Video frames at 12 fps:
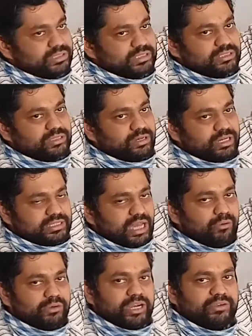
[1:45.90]
which is called as
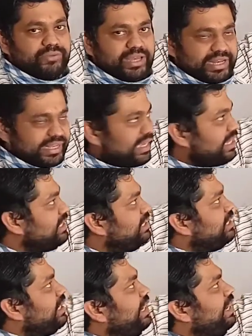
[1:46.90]
outlet vane angle.